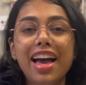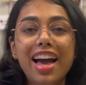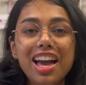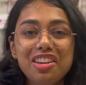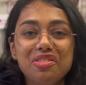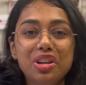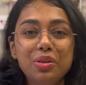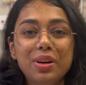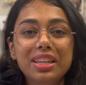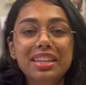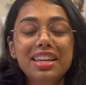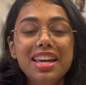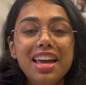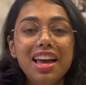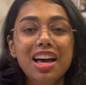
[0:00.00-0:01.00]
Hi everyone.
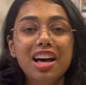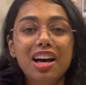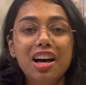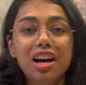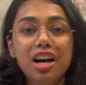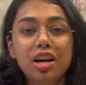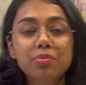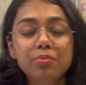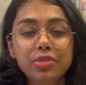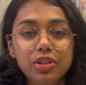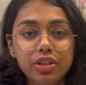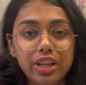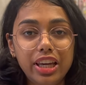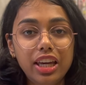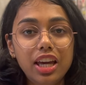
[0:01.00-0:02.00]

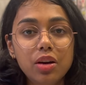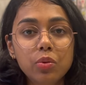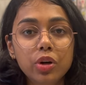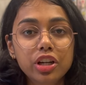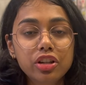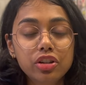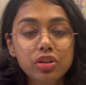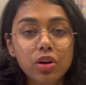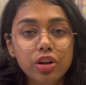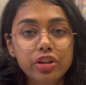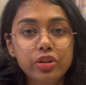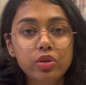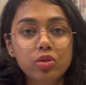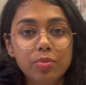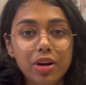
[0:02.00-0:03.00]
Today I wanted to talk
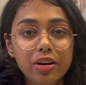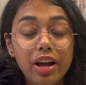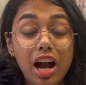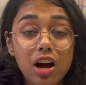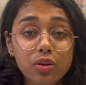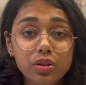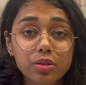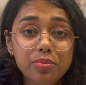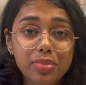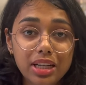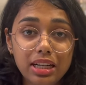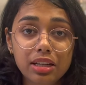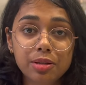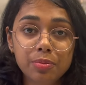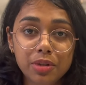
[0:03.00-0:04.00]
to you about how to
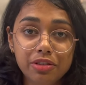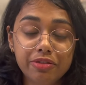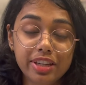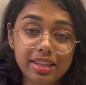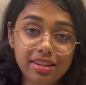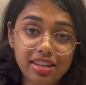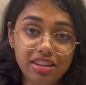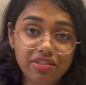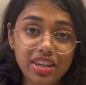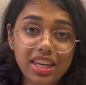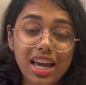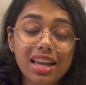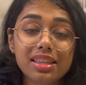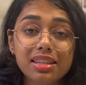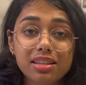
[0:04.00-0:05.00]
build a perfect CV
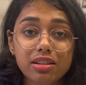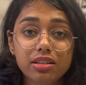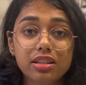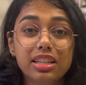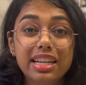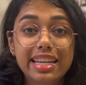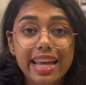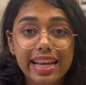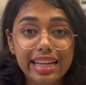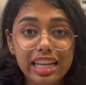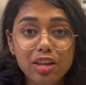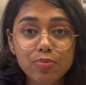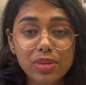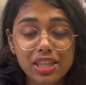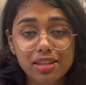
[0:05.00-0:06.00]
and certain
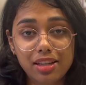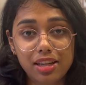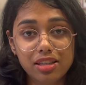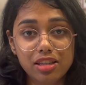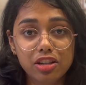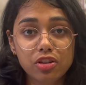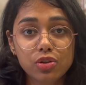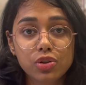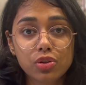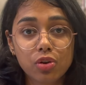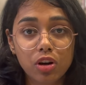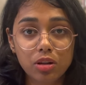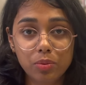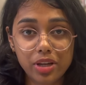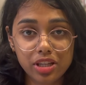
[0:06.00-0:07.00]
deadly mistakes that you should
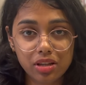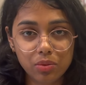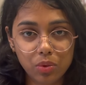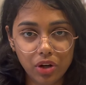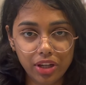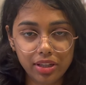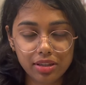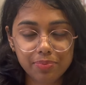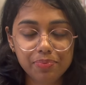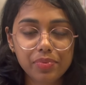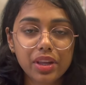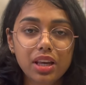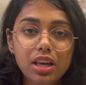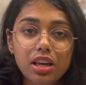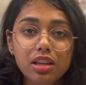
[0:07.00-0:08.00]
always avoid.
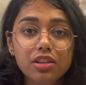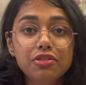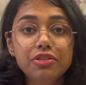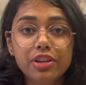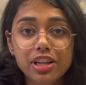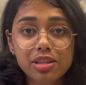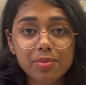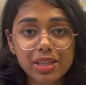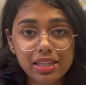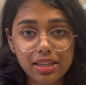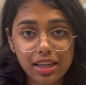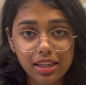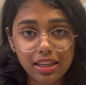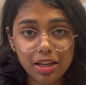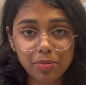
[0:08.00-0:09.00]
The first
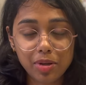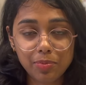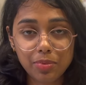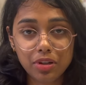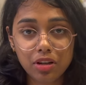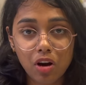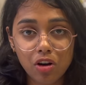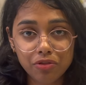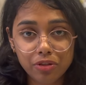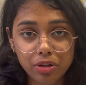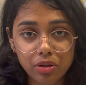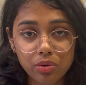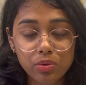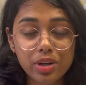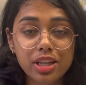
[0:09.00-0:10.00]
mistake that people often
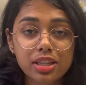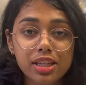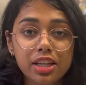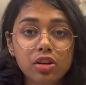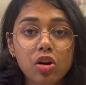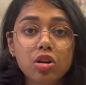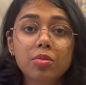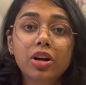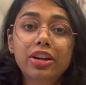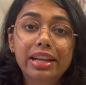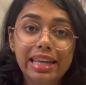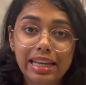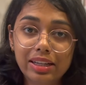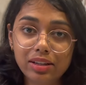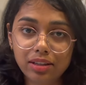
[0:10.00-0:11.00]
do is they talk about
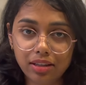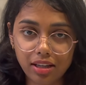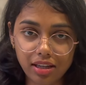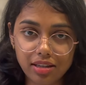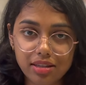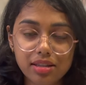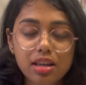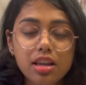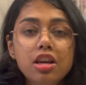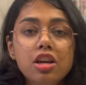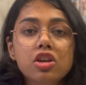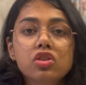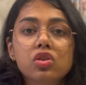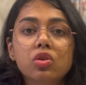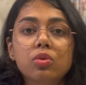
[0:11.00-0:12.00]
dated things.
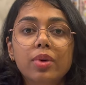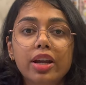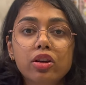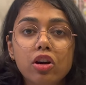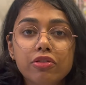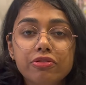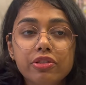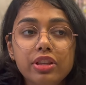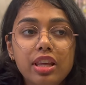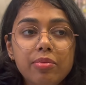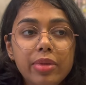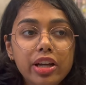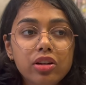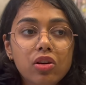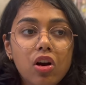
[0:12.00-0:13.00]
So quite often they
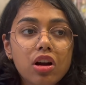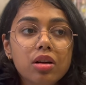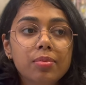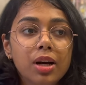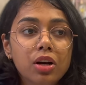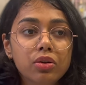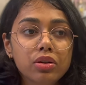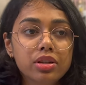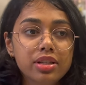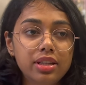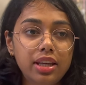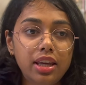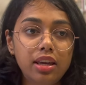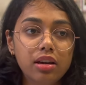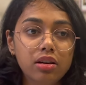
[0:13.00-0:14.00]
might talk about,
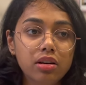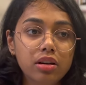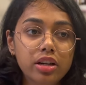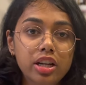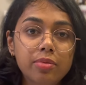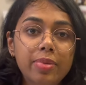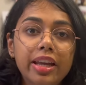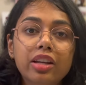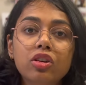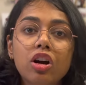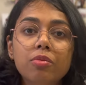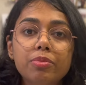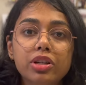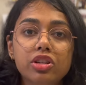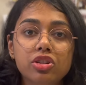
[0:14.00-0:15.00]
say, a debate
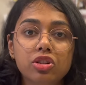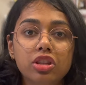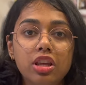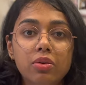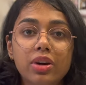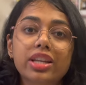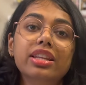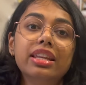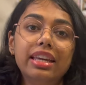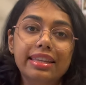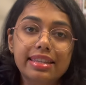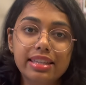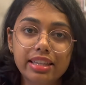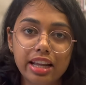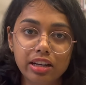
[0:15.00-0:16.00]
competition they won in
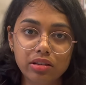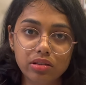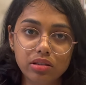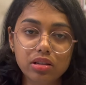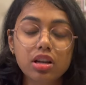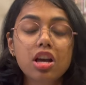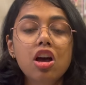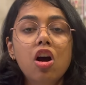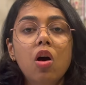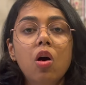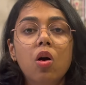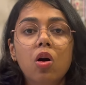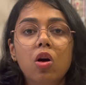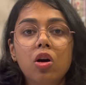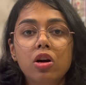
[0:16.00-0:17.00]
8th standard,
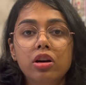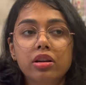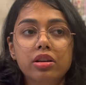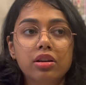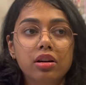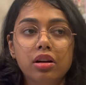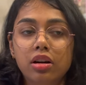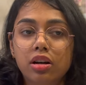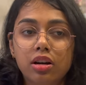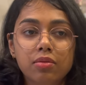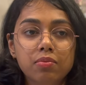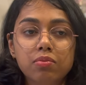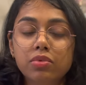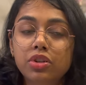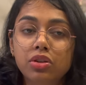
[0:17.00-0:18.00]
or
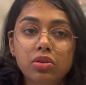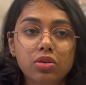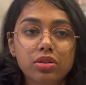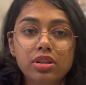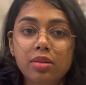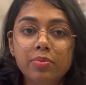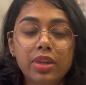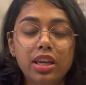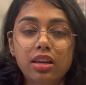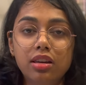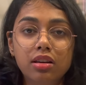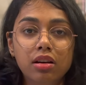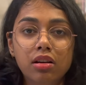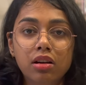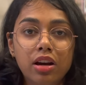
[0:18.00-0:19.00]
something,
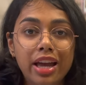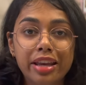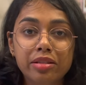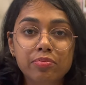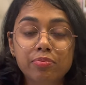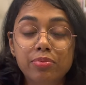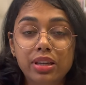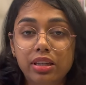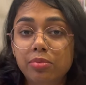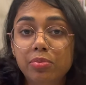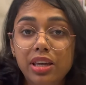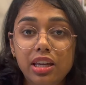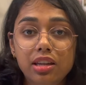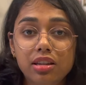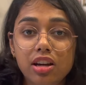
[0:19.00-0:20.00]

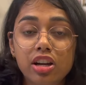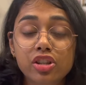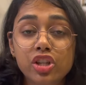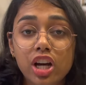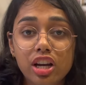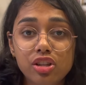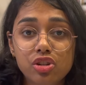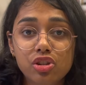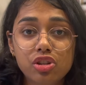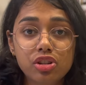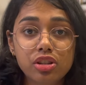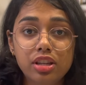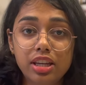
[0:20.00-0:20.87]
being a judge,